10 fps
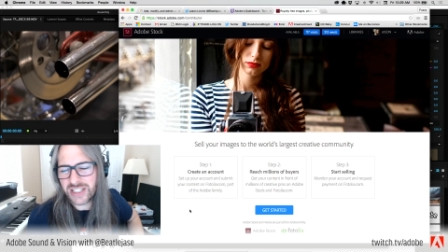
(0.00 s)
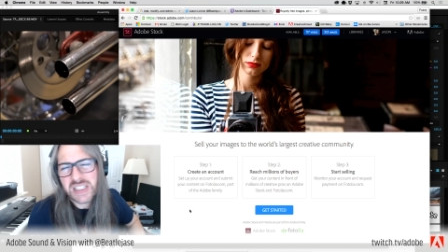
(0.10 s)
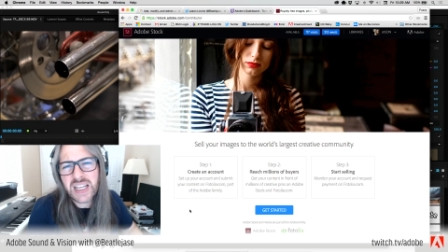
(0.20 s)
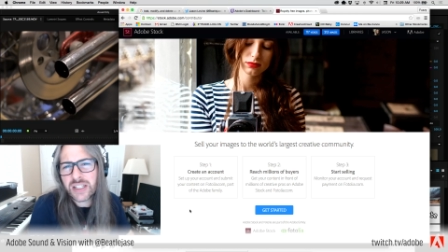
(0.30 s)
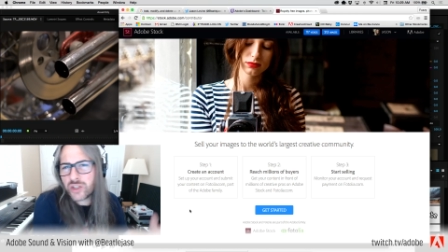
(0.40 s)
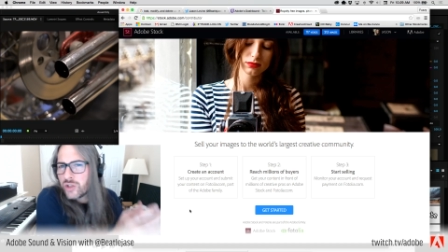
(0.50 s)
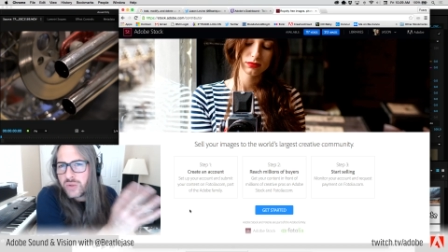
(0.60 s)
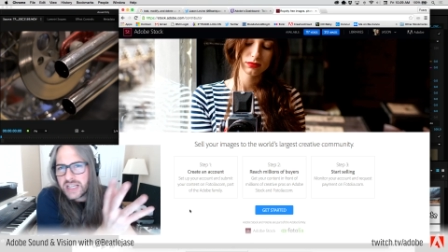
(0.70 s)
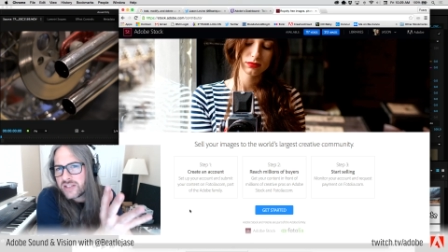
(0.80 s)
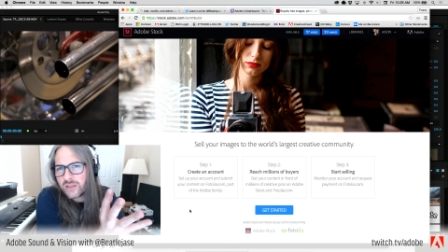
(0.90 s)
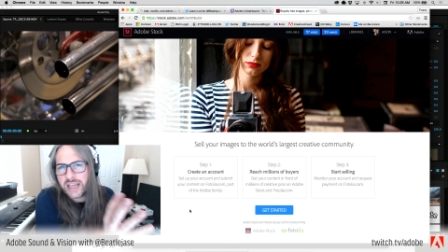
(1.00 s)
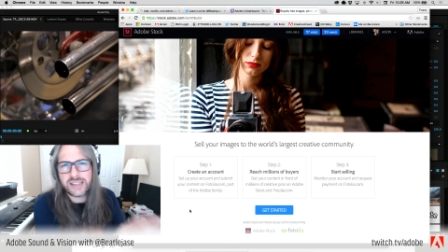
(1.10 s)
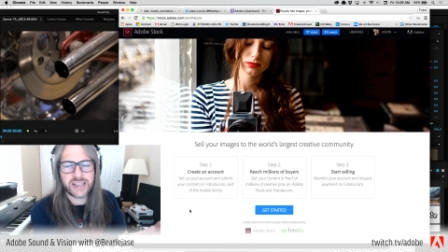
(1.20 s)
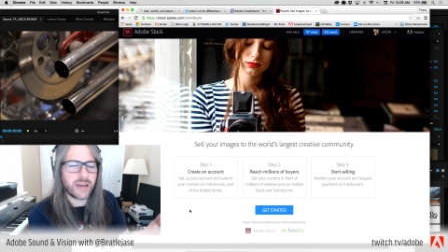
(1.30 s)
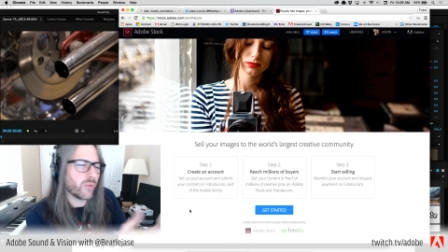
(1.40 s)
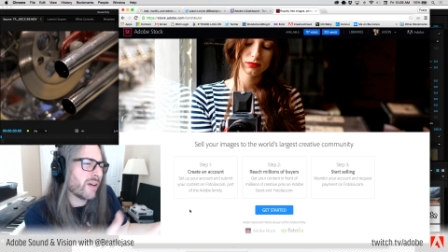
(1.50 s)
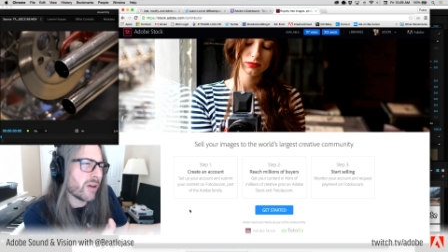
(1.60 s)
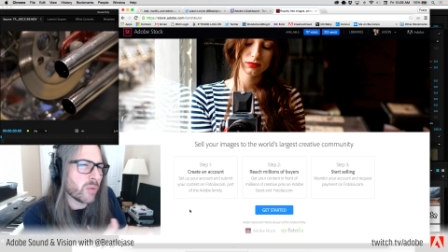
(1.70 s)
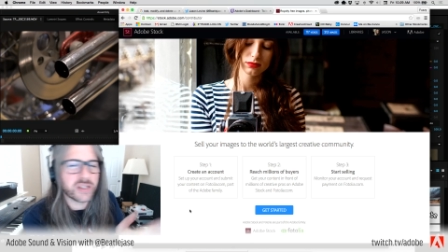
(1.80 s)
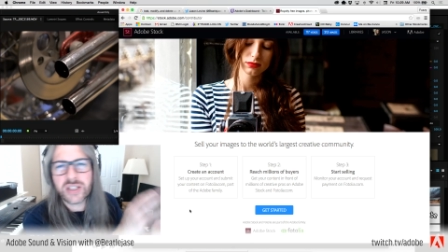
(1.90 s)
I just like to shoot desert landscape, wherever
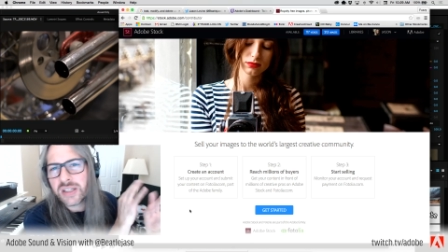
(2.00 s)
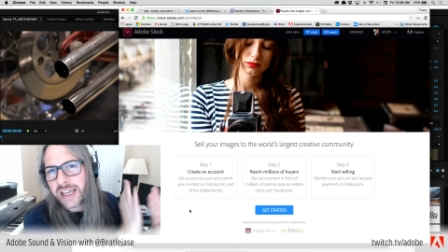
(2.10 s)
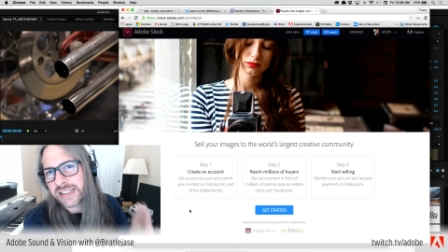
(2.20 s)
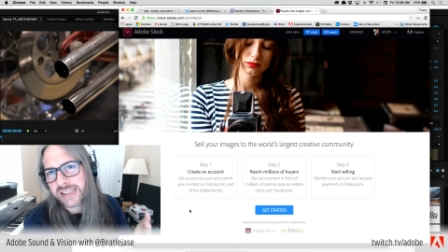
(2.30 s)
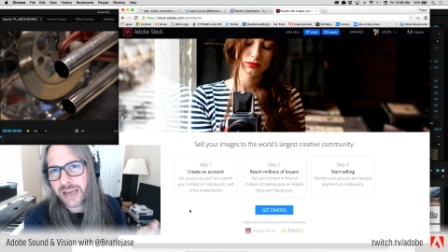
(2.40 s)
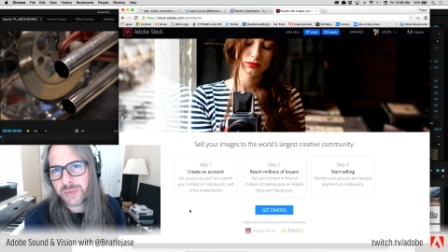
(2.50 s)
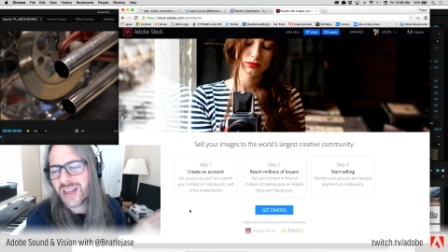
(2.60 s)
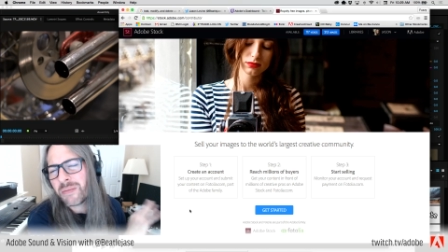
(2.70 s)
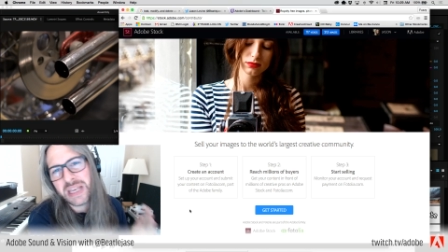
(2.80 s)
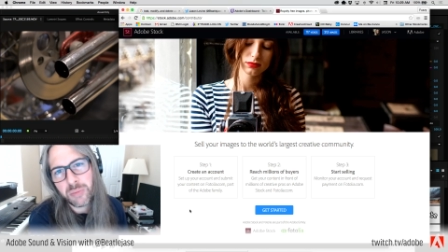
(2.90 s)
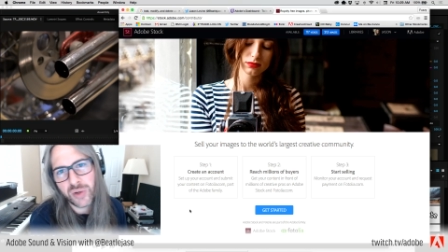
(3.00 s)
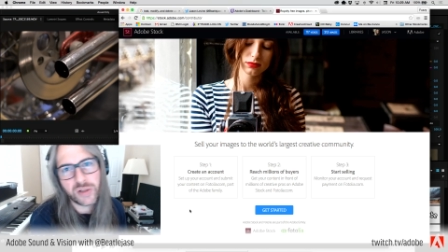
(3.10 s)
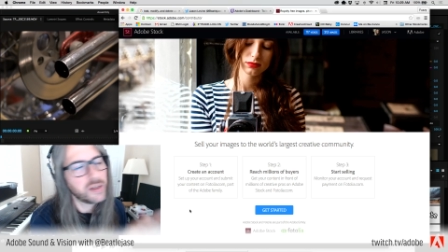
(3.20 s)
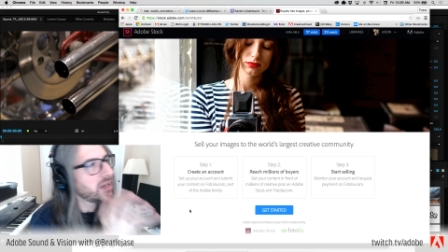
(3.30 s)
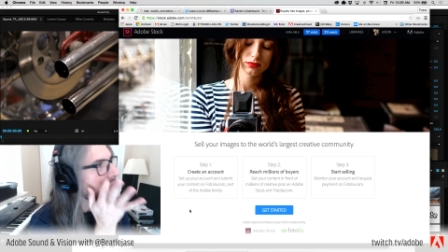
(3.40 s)
I was, just landscapes, not people,